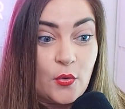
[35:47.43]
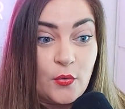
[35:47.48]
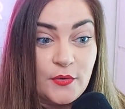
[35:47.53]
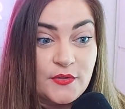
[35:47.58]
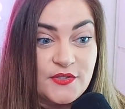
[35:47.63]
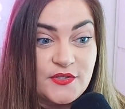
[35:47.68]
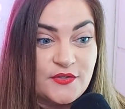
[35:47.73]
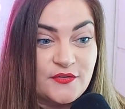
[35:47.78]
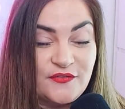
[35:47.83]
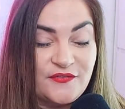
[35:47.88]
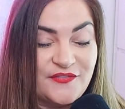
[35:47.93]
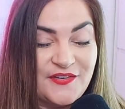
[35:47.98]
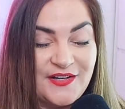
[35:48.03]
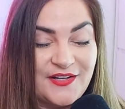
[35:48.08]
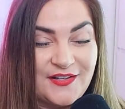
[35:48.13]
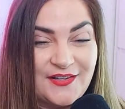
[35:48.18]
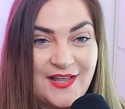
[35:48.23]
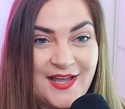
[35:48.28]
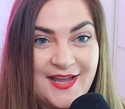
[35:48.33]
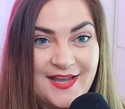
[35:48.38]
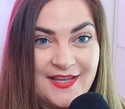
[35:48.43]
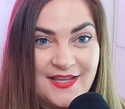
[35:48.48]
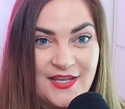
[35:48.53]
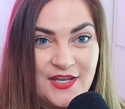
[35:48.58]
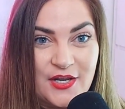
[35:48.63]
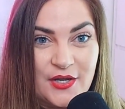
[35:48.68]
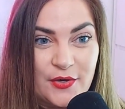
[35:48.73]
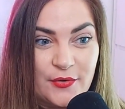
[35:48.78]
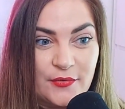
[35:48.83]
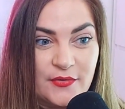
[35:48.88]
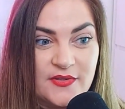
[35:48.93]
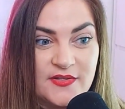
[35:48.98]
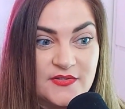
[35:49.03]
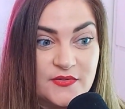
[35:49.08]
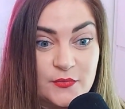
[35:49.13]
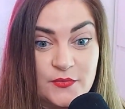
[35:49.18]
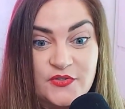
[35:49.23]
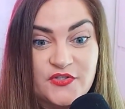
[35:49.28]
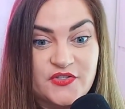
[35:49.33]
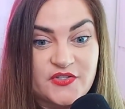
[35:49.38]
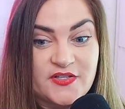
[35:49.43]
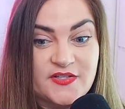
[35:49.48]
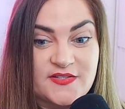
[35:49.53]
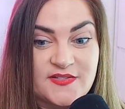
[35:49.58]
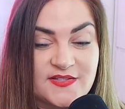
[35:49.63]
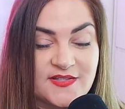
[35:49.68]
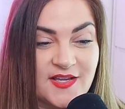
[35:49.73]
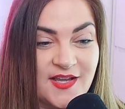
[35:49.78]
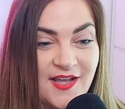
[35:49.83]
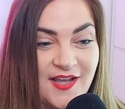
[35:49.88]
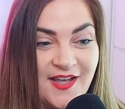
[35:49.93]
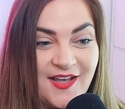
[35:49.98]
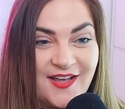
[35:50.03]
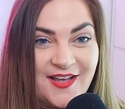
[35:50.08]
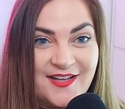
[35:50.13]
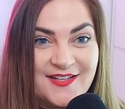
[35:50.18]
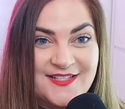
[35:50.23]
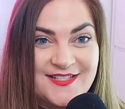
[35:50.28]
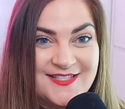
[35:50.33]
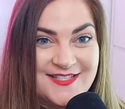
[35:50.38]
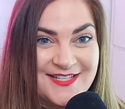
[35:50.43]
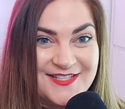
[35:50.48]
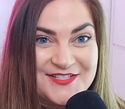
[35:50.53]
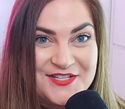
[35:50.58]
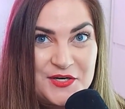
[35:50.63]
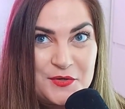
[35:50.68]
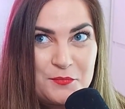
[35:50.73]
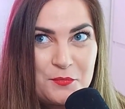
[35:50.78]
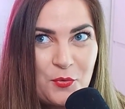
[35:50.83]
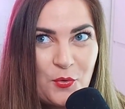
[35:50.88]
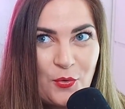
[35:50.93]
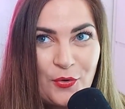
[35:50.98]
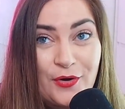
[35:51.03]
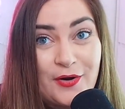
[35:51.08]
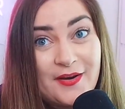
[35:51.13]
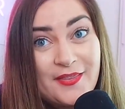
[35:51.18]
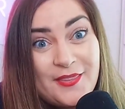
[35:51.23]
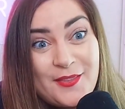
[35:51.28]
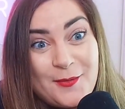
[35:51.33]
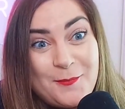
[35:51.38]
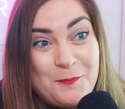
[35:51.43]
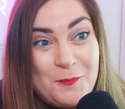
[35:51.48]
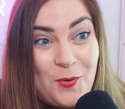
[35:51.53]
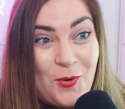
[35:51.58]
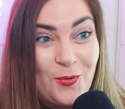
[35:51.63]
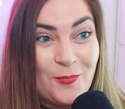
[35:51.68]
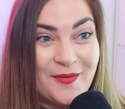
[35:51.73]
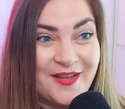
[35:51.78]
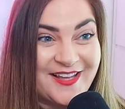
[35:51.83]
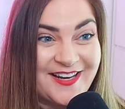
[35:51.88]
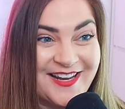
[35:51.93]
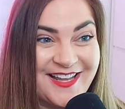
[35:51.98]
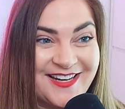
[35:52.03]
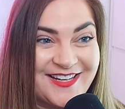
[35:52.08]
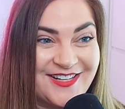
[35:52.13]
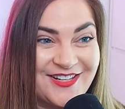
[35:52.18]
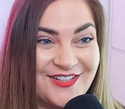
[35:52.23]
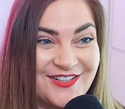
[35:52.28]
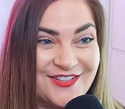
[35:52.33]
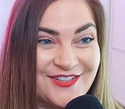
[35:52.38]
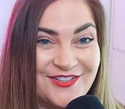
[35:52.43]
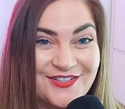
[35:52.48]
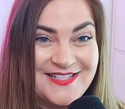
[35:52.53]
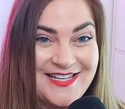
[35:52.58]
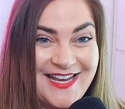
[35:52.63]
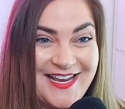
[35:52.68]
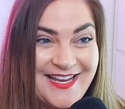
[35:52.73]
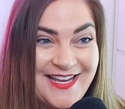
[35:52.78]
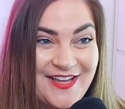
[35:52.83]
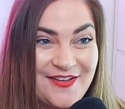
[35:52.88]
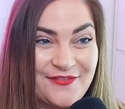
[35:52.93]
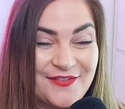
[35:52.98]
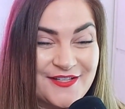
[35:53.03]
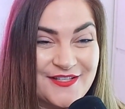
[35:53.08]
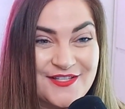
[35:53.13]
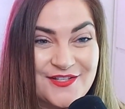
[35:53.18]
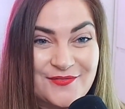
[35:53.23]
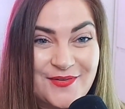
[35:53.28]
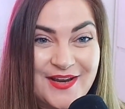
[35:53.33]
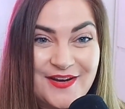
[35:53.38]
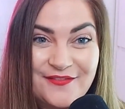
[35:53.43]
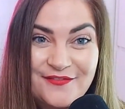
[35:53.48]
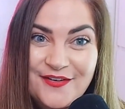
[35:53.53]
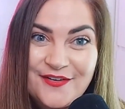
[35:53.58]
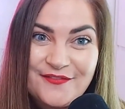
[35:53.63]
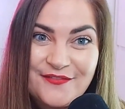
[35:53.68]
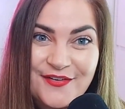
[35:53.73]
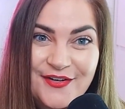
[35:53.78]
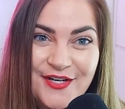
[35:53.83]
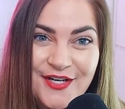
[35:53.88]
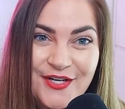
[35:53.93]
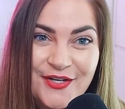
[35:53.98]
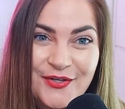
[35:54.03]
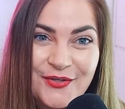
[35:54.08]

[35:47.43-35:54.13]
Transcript: Or do you feel like, you know, this was just a decision more in the moment and you're seeing if it's the right fit for